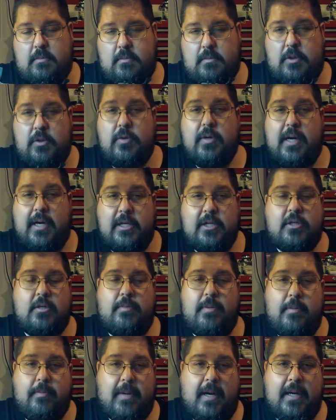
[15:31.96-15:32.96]
you guys should
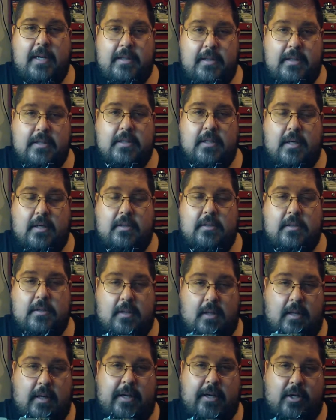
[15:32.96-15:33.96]
be buying these guns
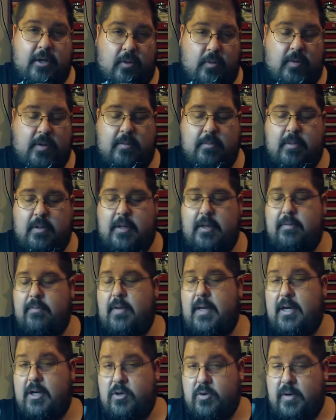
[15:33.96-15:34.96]
like you wouldn't believe,
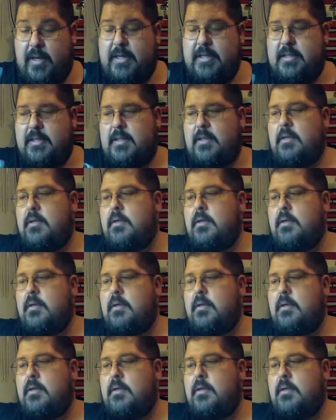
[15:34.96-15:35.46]
like crazy.